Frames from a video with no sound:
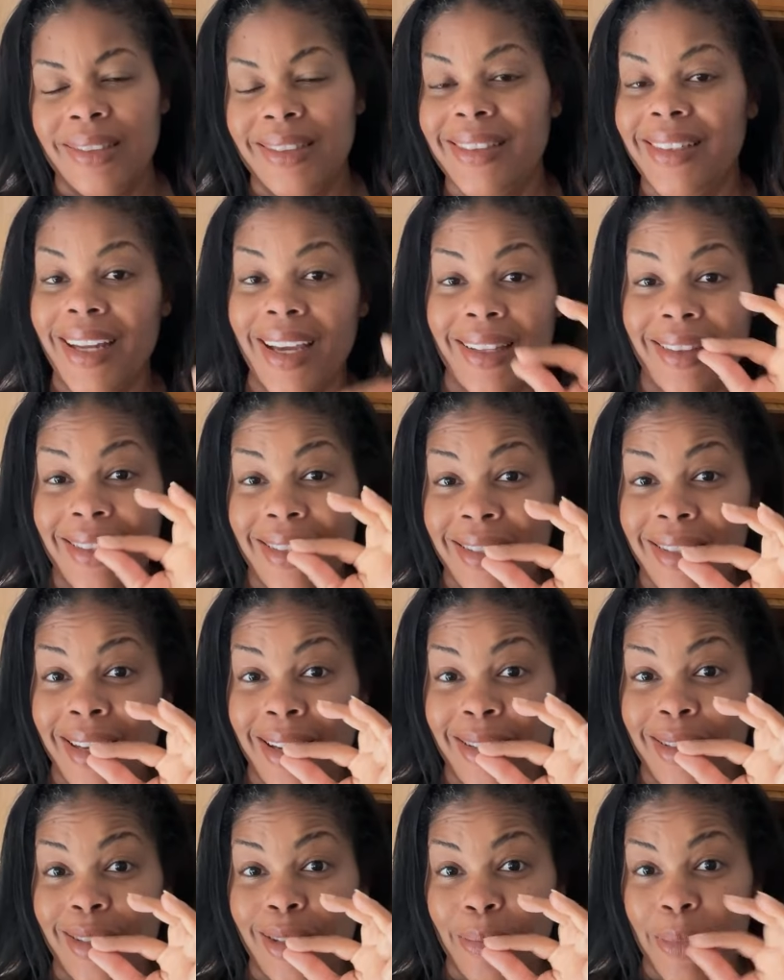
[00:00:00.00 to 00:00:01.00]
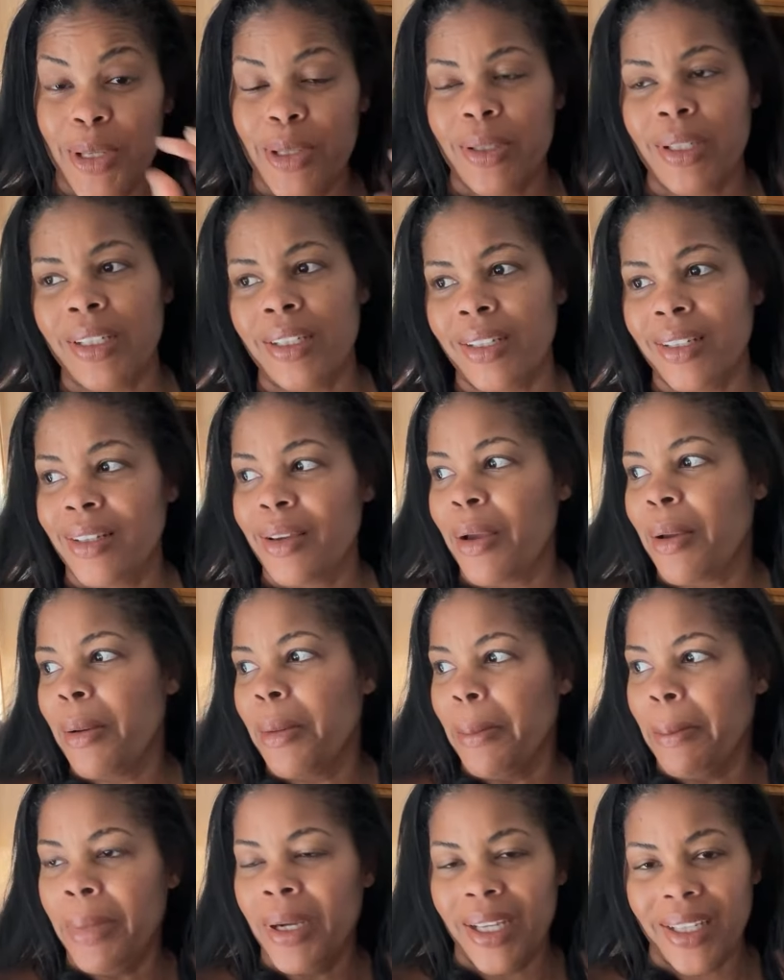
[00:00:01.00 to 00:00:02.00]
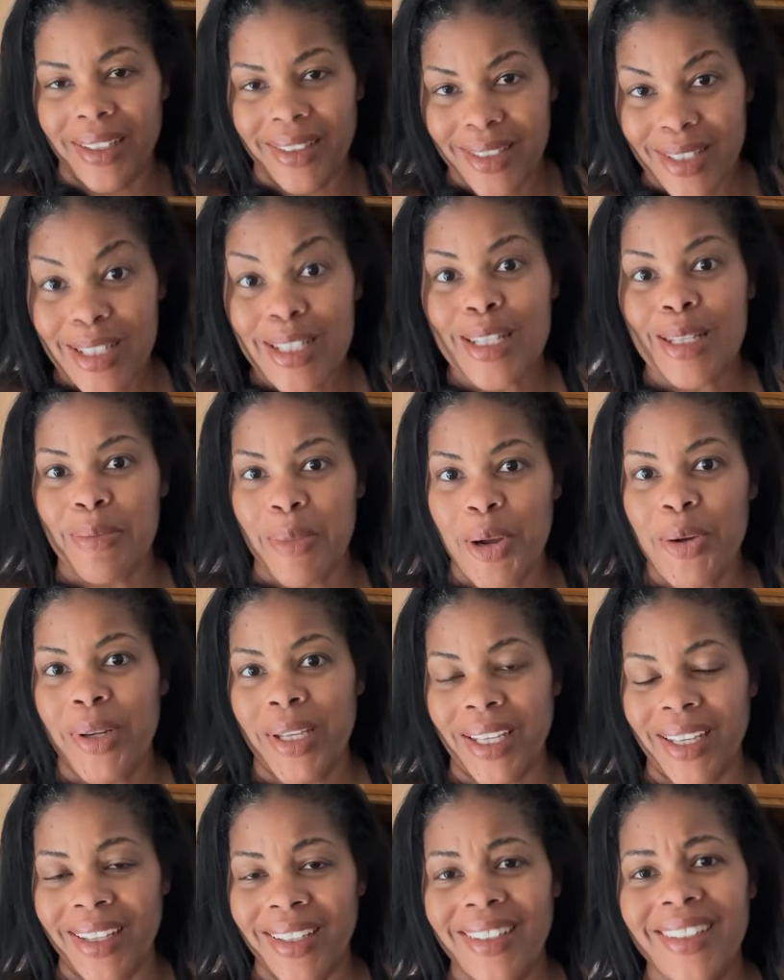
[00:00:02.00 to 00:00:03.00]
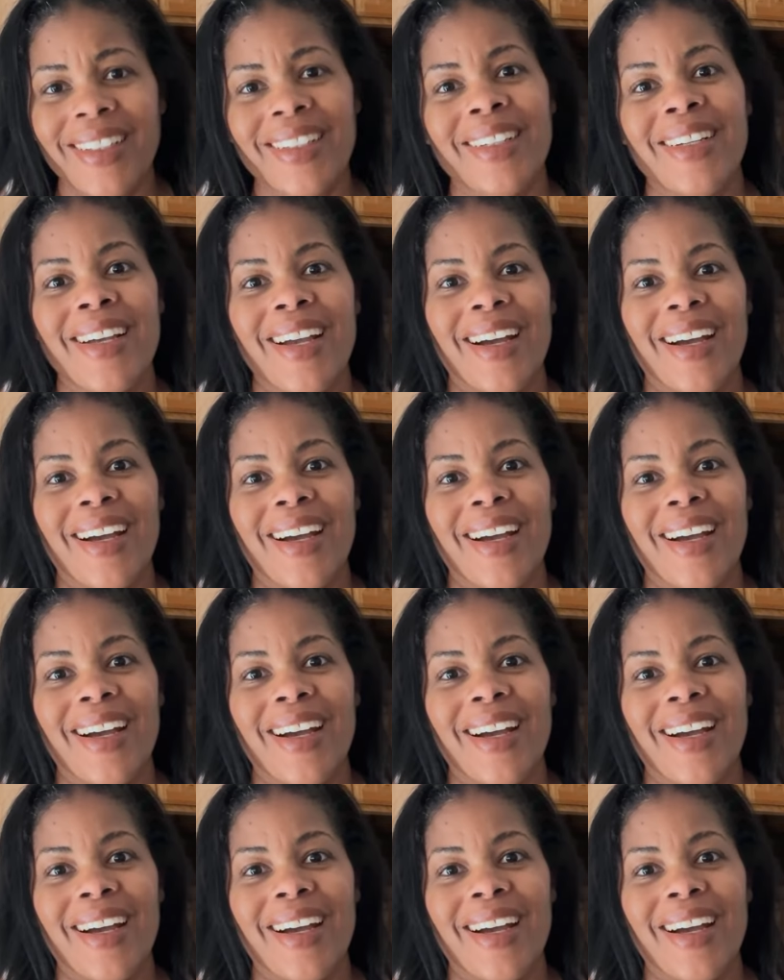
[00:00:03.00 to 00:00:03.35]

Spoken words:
not this kind of smoking, but smoking,